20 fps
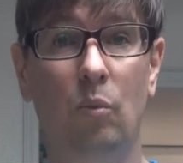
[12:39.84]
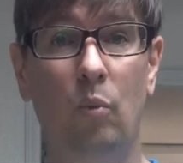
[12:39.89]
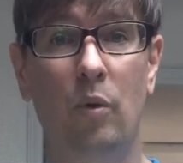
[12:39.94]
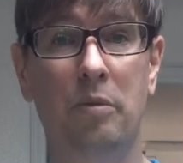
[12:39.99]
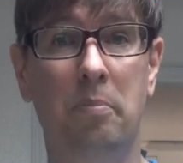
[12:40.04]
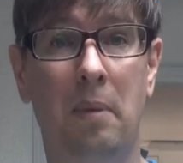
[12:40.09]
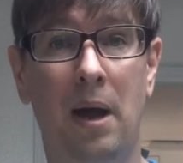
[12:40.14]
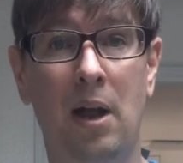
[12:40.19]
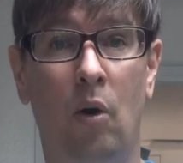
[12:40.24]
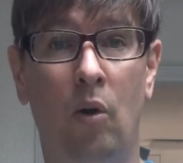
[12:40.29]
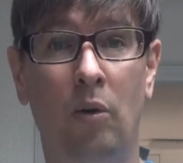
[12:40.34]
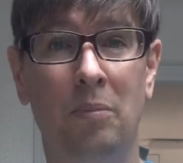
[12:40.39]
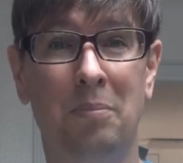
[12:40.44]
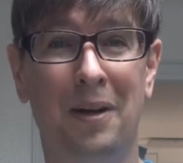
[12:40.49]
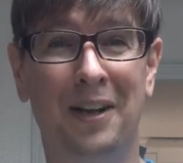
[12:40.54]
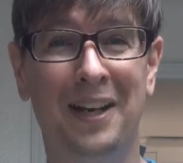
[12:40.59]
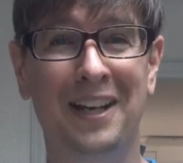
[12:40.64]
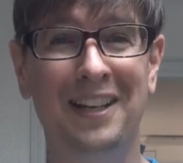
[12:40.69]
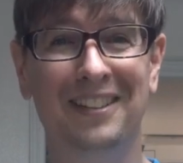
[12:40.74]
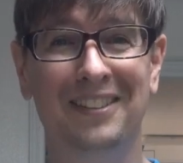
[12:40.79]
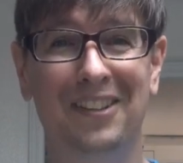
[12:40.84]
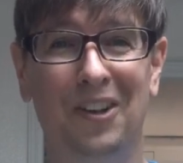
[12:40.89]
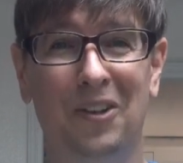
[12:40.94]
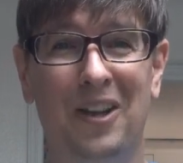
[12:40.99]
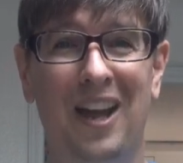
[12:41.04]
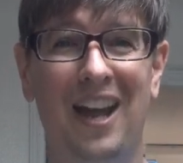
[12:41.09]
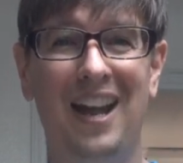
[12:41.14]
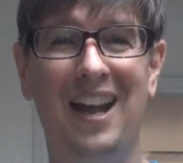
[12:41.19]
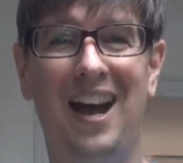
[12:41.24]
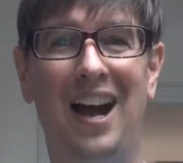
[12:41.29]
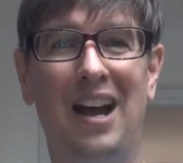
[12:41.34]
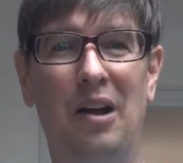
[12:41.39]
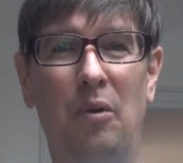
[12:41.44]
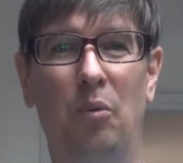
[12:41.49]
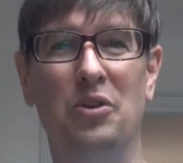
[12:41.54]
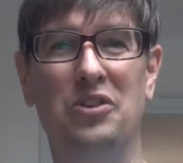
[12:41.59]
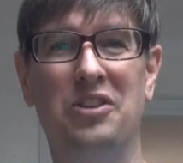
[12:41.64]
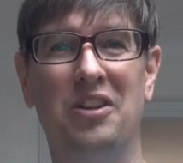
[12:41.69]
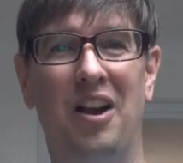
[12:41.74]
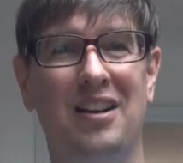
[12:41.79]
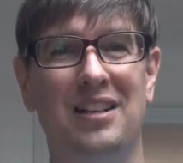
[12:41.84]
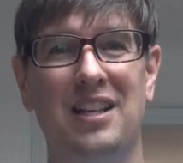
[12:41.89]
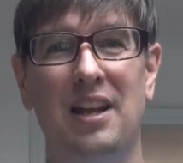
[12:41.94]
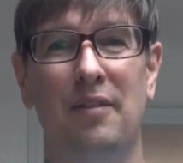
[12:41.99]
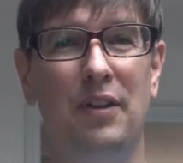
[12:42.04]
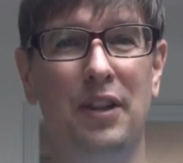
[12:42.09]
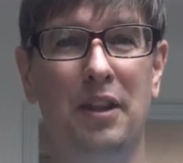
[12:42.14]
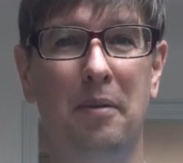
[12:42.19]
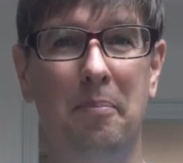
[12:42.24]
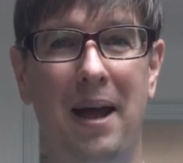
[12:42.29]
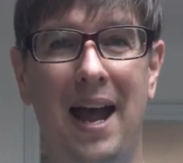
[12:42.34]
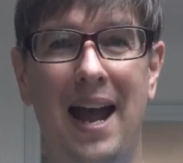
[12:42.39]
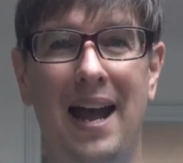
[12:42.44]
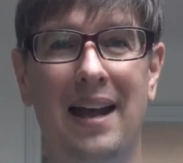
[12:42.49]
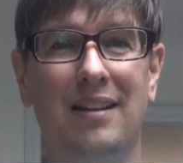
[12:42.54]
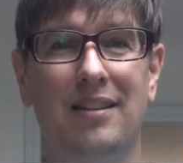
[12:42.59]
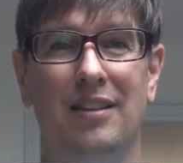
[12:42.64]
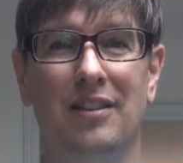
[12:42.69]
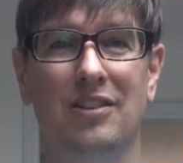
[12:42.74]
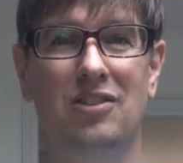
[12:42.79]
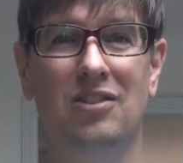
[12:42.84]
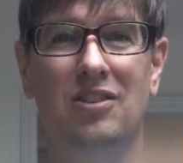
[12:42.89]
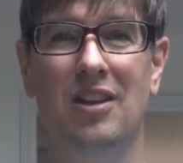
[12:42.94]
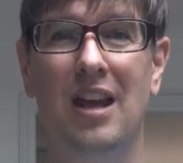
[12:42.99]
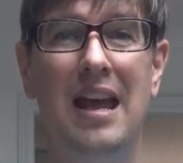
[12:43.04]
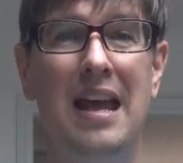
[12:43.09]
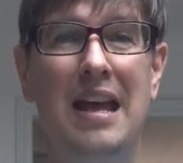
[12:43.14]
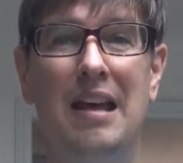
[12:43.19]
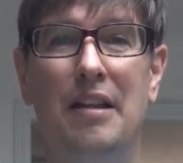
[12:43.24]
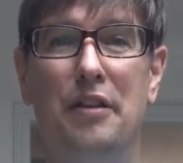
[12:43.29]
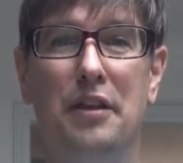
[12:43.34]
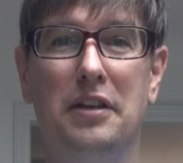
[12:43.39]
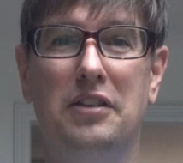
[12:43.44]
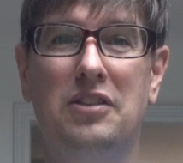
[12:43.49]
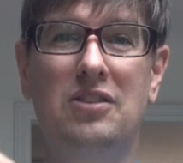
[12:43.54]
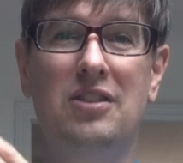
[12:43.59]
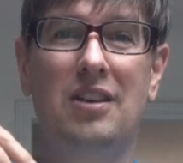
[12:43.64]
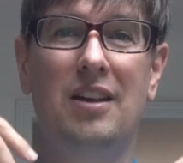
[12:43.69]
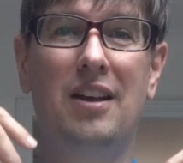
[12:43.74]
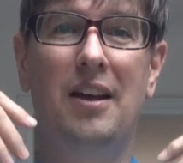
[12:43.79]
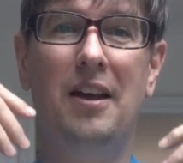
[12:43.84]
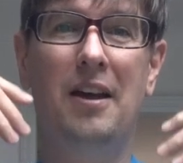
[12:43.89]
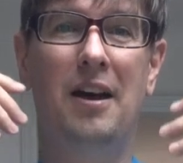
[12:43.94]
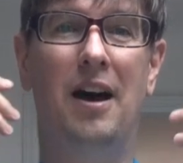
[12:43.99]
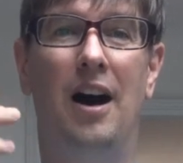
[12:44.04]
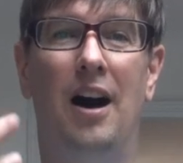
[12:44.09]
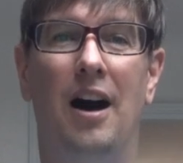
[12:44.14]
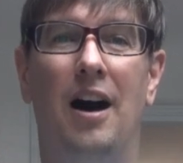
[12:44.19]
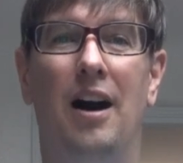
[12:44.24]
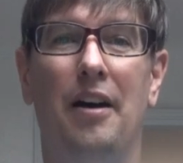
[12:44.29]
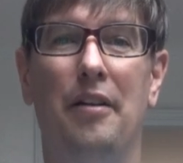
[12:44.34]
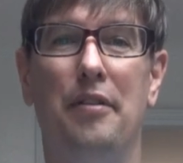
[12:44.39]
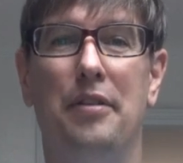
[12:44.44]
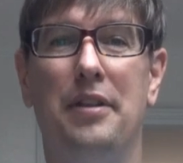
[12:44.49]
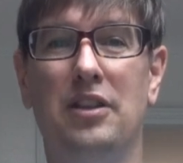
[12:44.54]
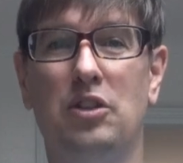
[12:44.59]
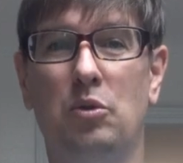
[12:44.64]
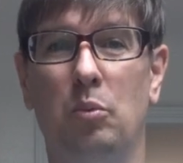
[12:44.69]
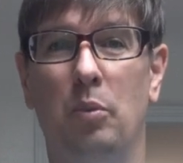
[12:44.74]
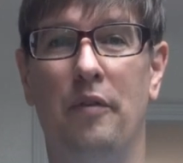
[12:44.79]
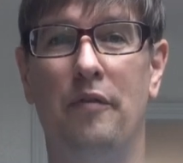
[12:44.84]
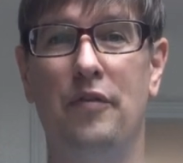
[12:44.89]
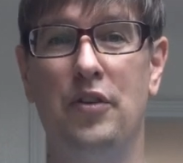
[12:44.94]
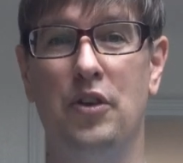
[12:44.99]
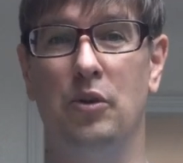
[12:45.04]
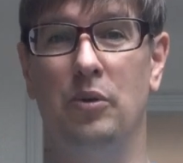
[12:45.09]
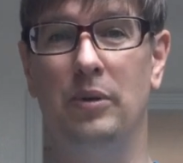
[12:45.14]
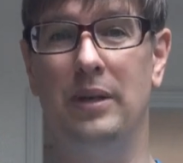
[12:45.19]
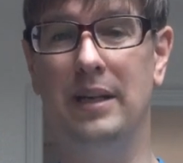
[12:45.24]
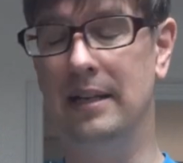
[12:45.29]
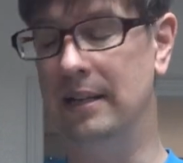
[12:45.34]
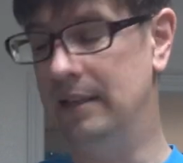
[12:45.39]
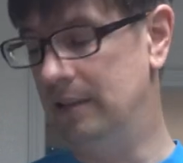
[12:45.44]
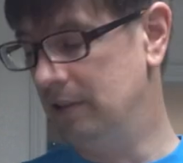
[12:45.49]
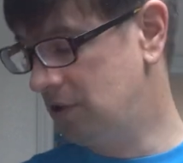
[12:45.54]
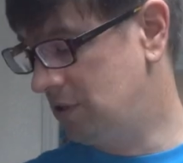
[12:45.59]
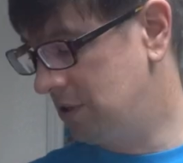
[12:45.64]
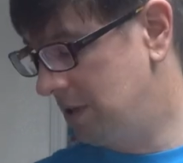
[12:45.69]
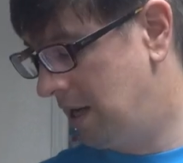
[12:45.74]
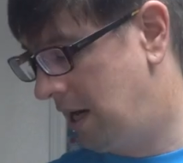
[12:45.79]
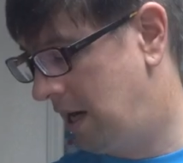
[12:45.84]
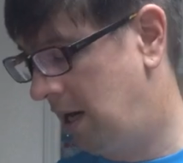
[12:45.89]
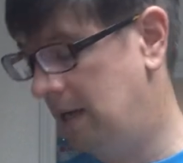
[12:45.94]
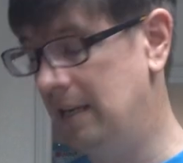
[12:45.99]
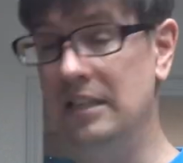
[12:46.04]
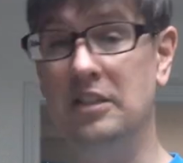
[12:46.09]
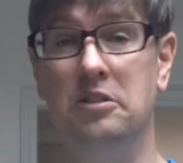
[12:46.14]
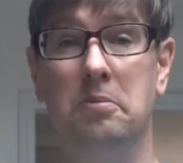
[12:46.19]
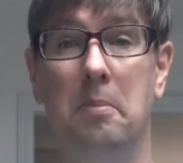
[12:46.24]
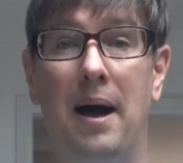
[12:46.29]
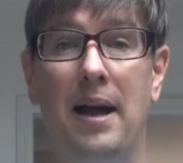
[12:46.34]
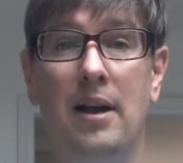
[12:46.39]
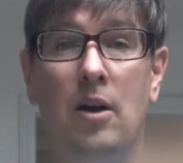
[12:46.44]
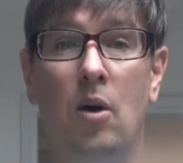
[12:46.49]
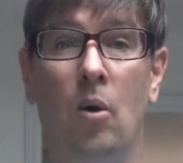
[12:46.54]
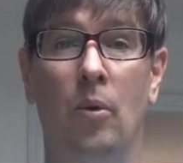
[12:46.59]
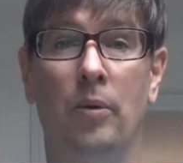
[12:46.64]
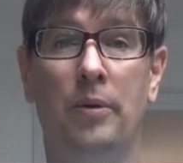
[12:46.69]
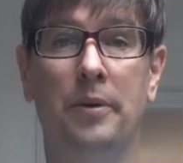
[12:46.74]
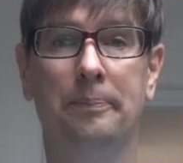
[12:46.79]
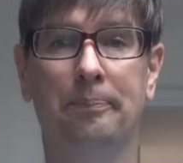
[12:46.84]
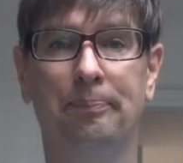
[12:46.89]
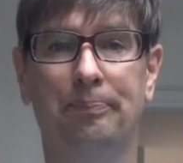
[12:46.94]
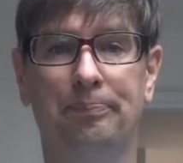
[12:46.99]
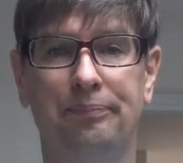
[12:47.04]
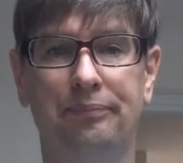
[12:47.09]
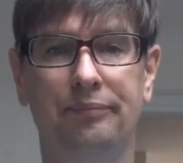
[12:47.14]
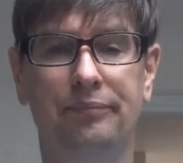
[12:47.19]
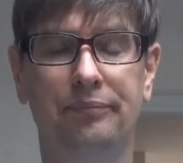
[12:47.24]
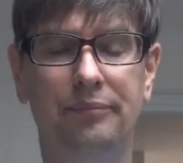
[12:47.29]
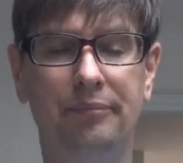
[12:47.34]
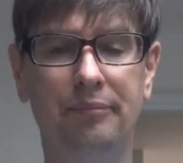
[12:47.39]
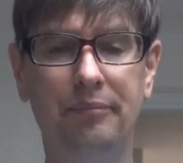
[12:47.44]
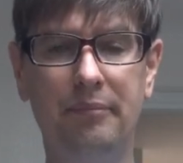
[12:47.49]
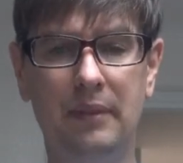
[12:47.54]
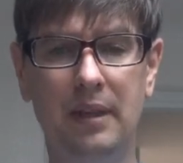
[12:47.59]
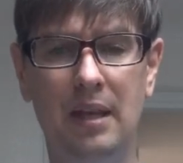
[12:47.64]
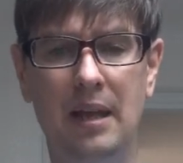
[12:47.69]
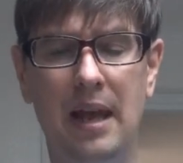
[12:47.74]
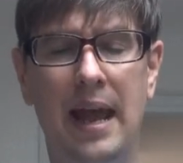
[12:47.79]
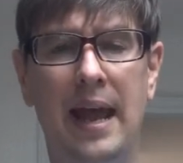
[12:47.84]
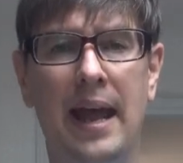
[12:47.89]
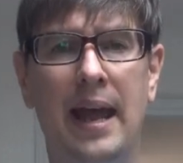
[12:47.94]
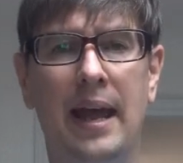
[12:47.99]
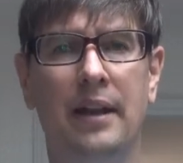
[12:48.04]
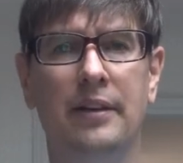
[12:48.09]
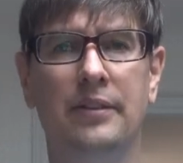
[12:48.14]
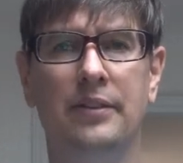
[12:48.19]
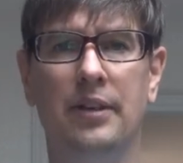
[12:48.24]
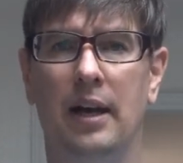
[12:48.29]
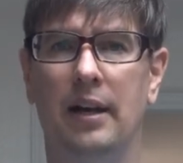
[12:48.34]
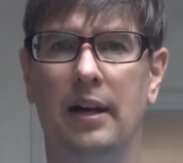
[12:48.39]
with my own money. Okay, I was not given the bag. This review is my own. And